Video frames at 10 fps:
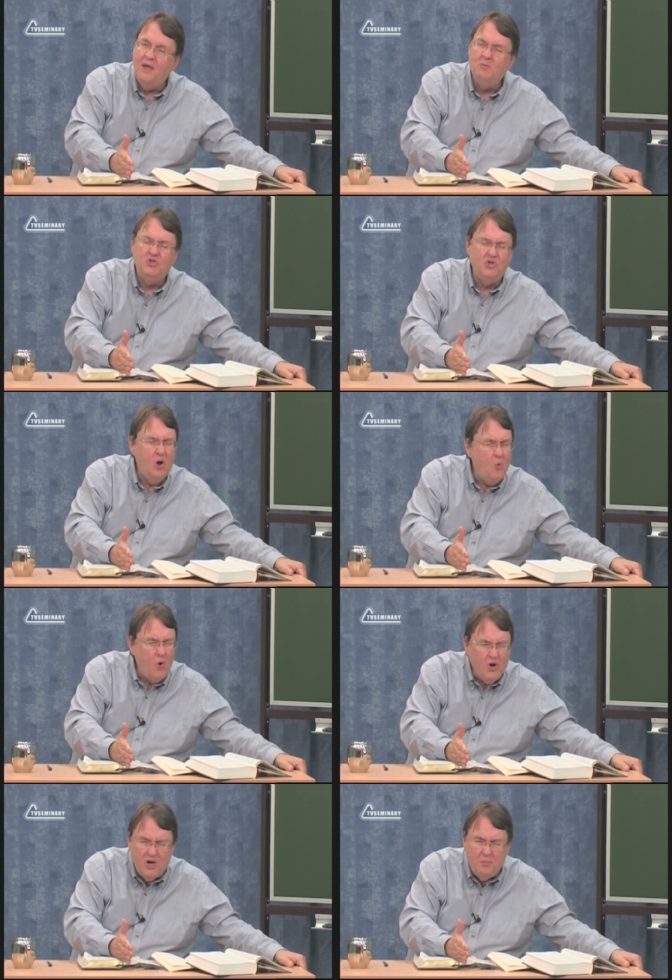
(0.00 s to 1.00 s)
man, but you don't
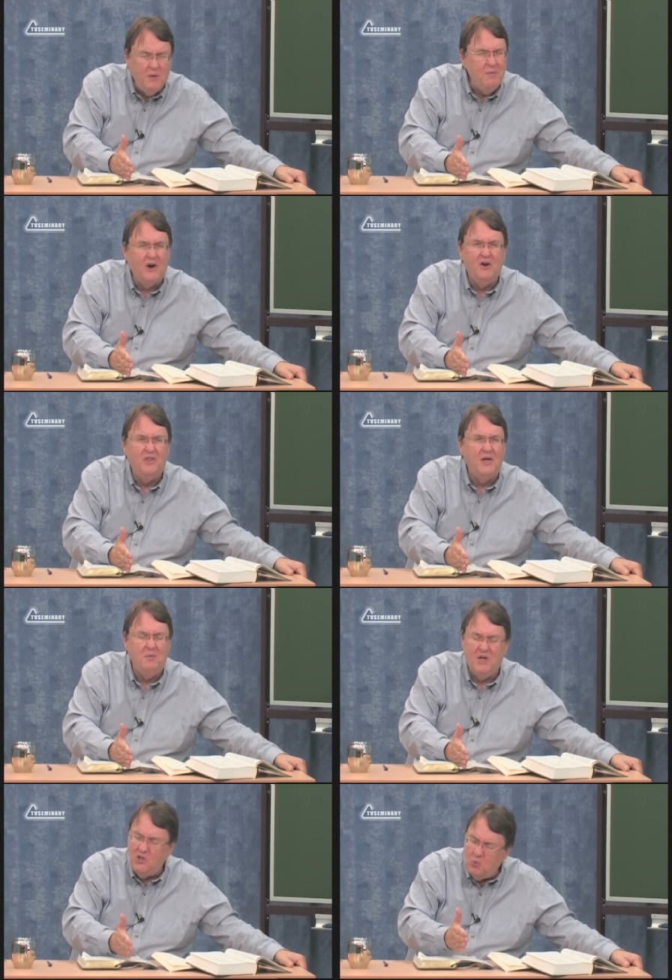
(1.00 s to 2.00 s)
want her to be married to
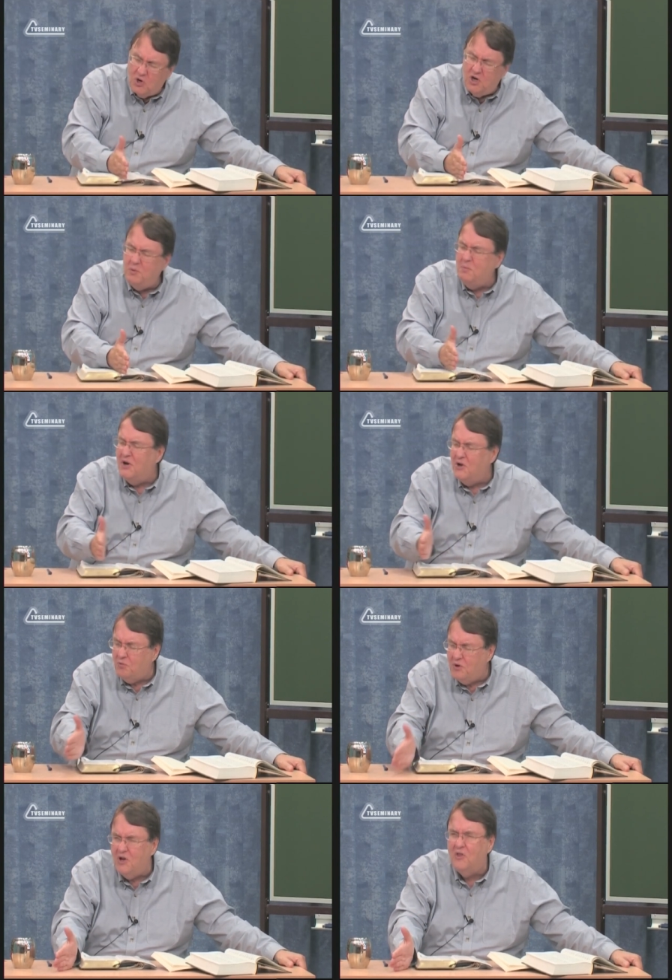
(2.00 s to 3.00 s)
that man. You want her to be married
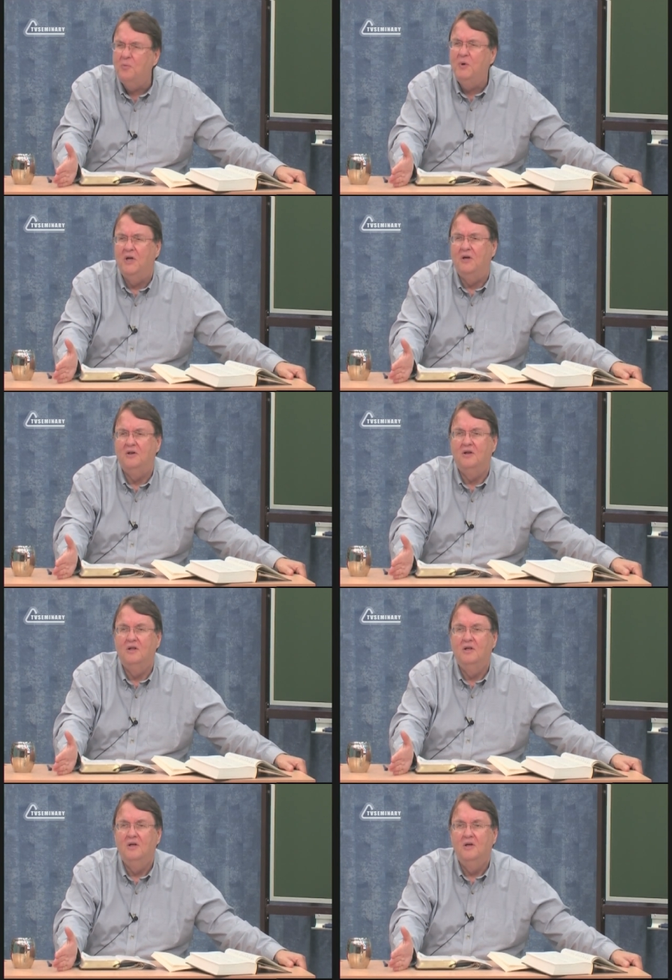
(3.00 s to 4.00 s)
to another man
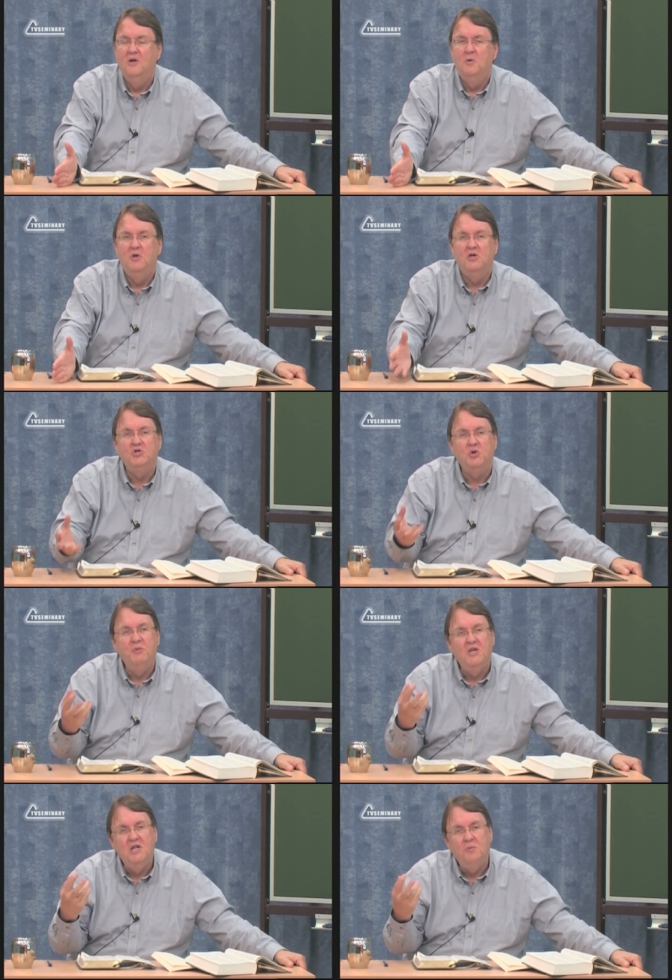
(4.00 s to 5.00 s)
because you're
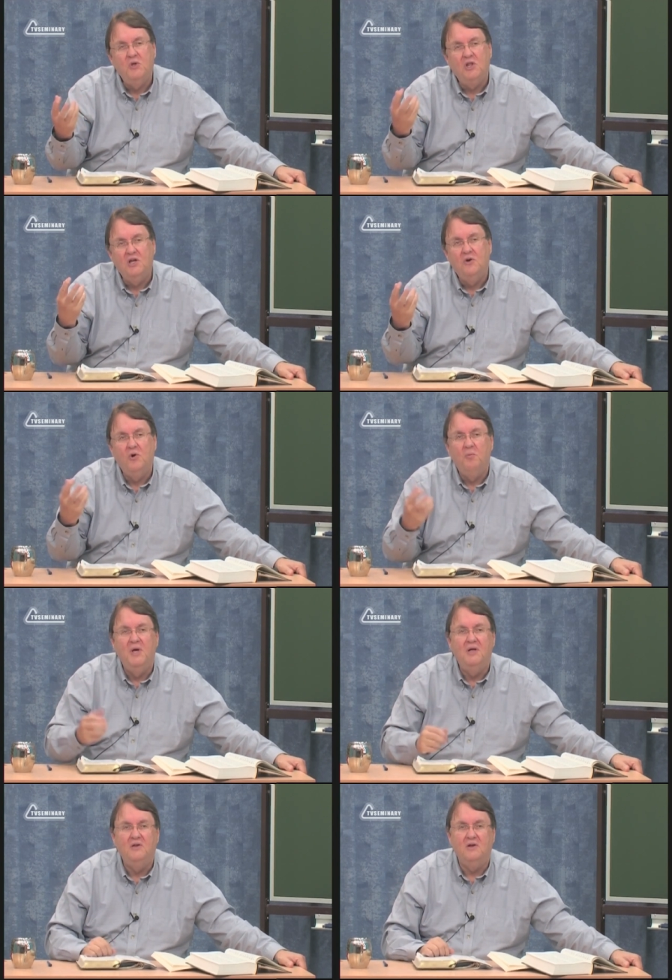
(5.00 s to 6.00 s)
manipulated
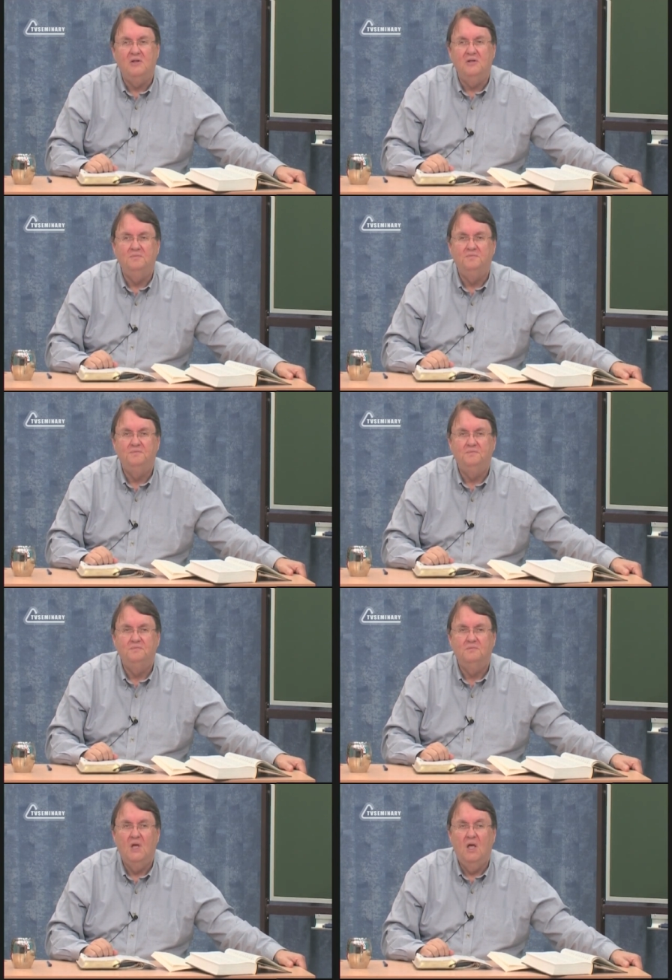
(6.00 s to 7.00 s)
romantically.
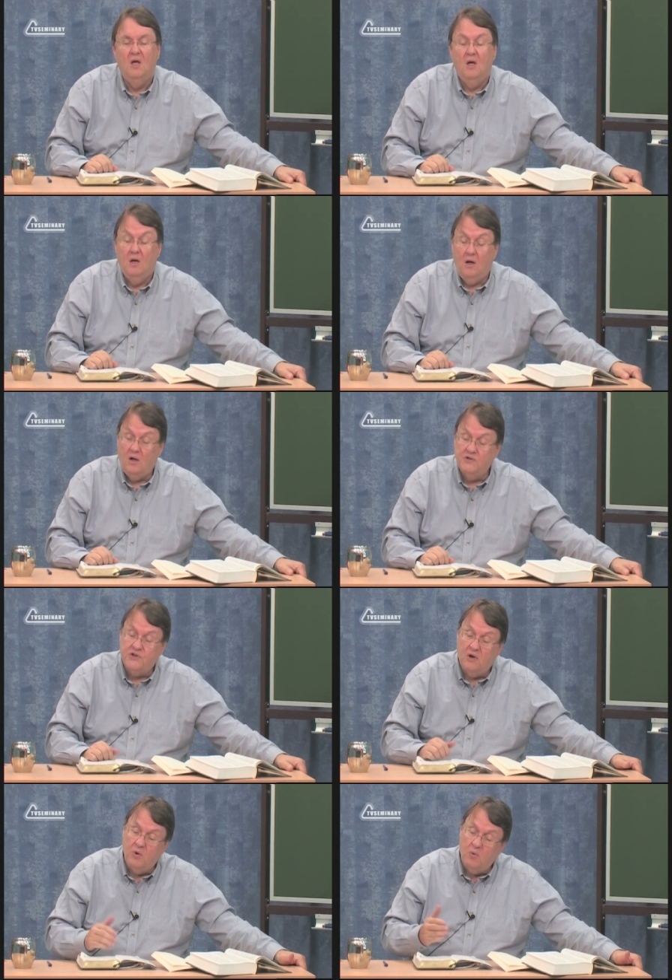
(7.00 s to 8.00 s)

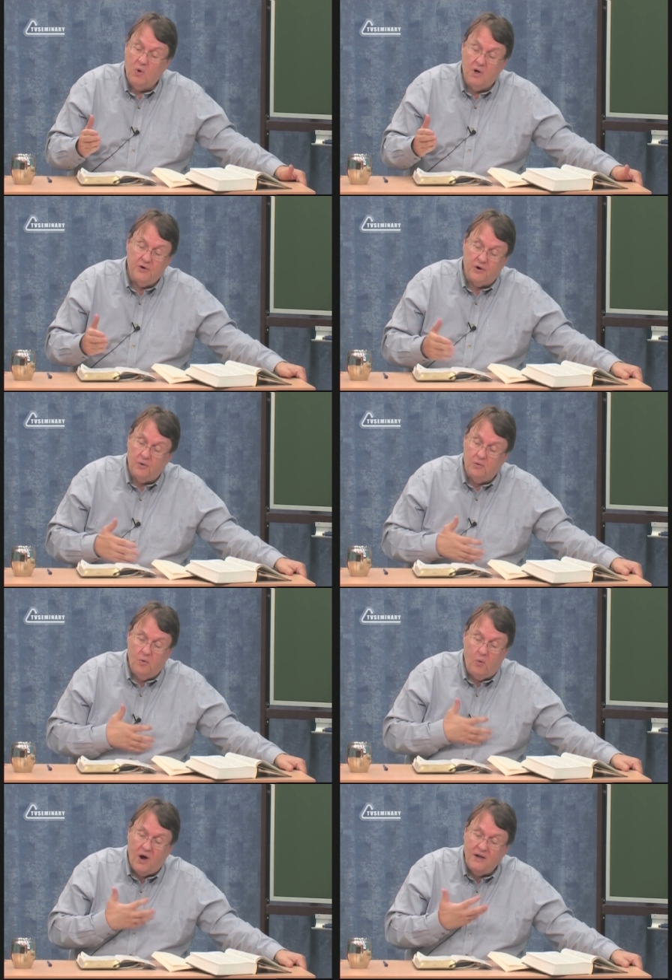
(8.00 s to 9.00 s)
Also, we wonder
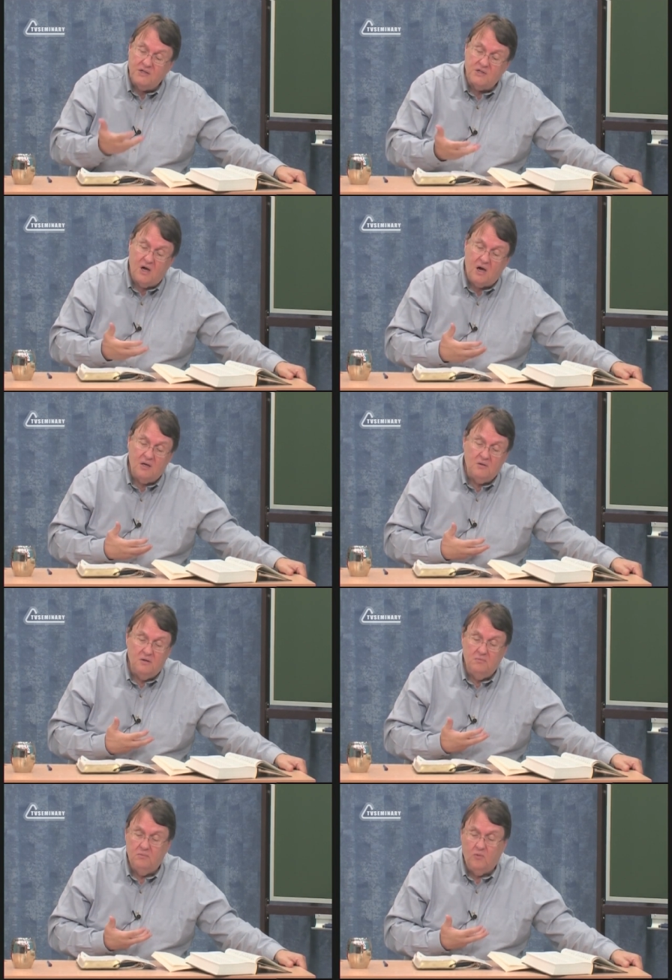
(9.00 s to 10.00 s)
why does God
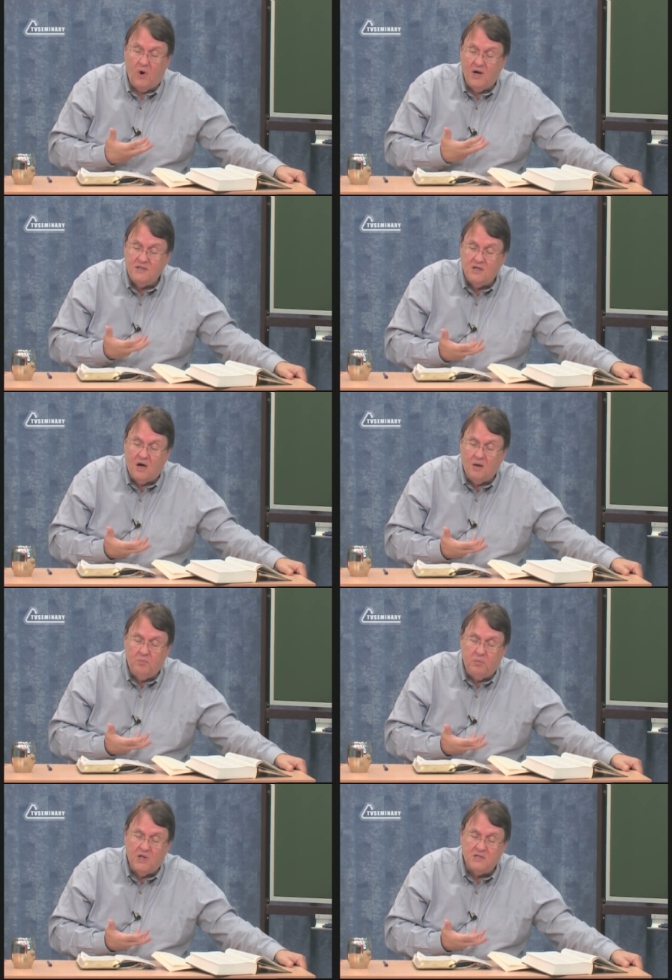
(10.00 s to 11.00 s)
why is
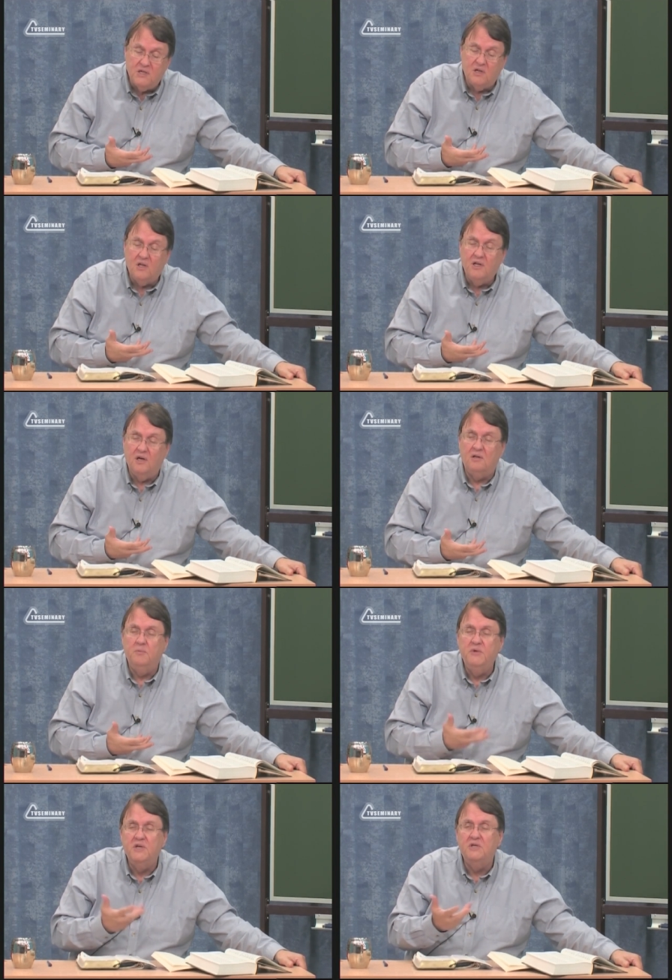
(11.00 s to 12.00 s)
God blessing Leah? Let
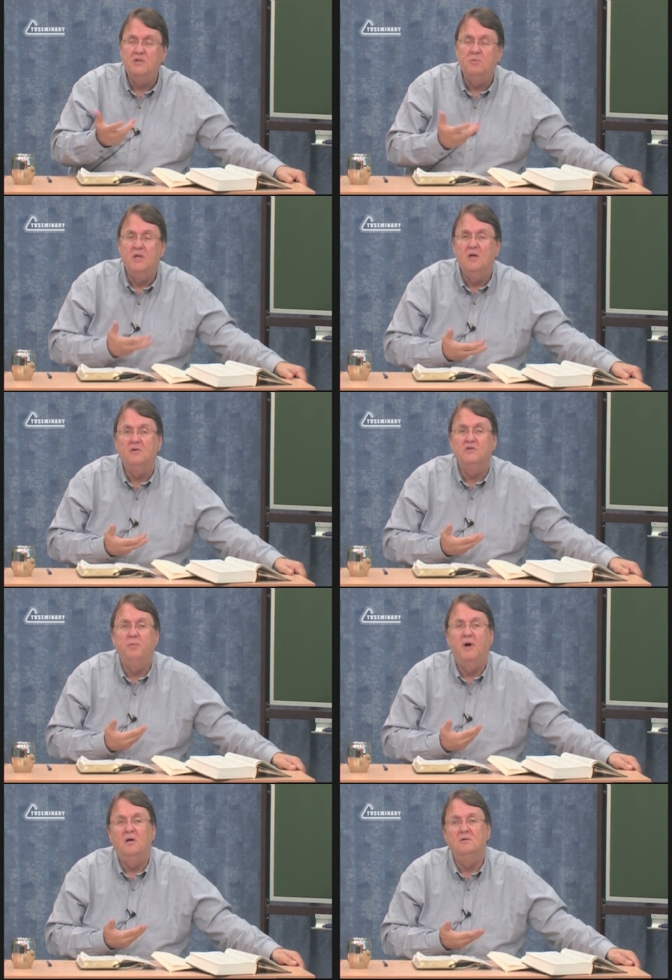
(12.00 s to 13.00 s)
me tell you something else
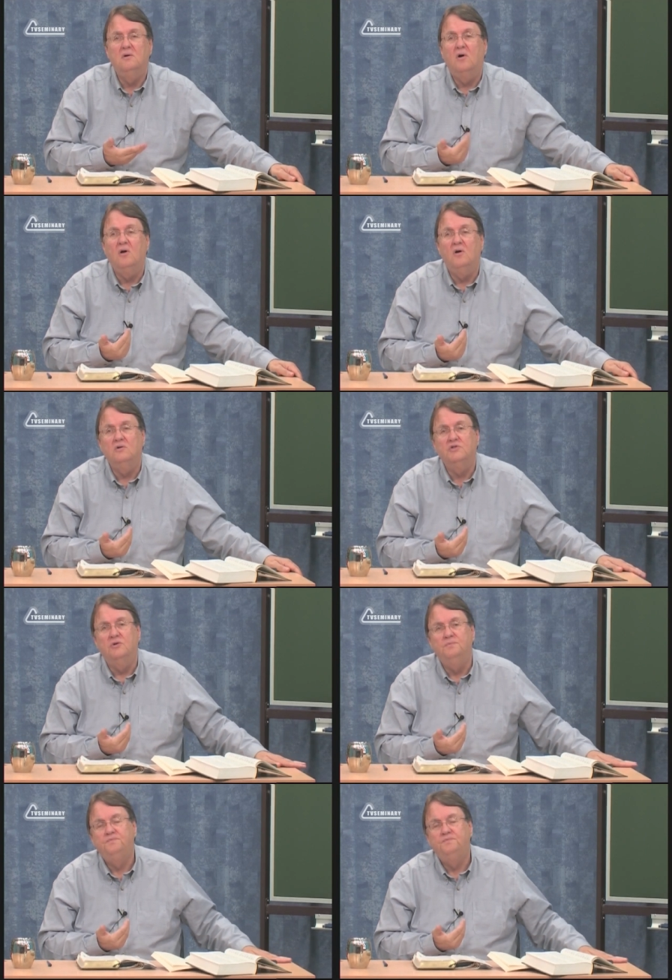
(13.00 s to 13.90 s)
about our culture.